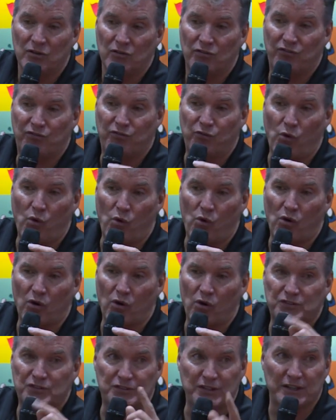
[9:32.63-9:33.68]
for
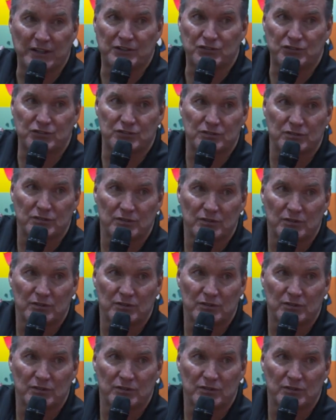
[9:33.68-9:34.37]
6